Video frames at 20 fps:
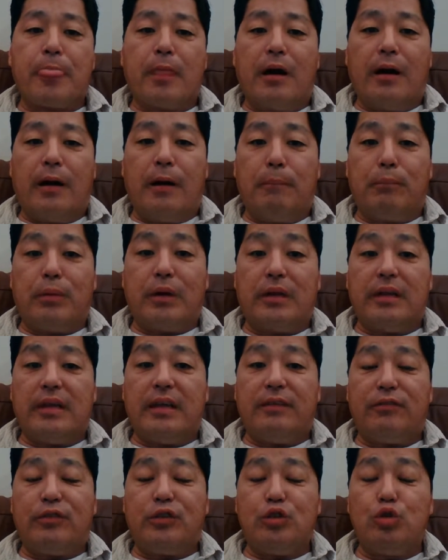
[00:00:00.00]
But
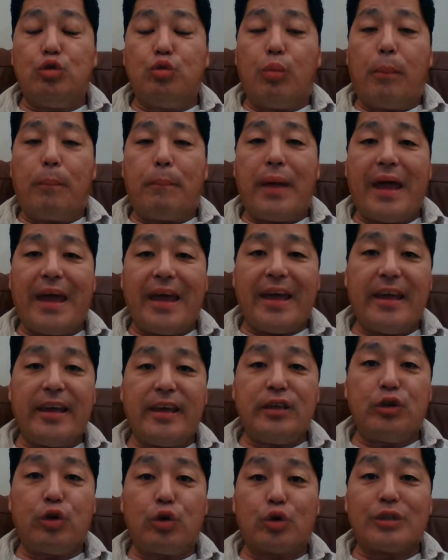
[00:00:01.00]
if you pay
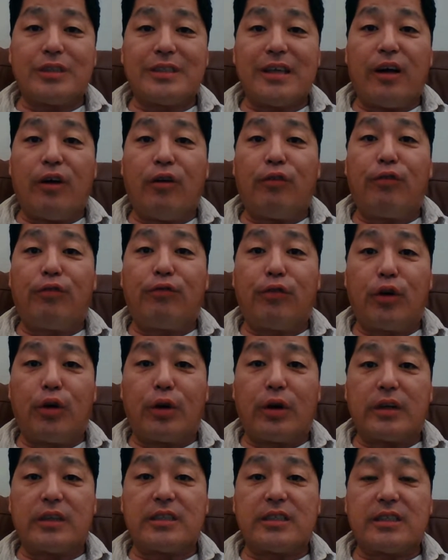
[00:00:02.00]
yourself
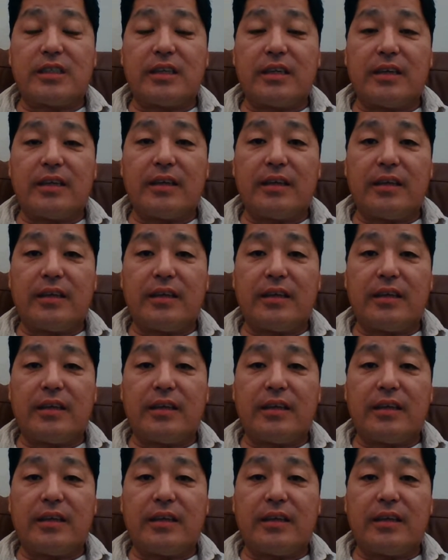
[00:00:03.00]
first,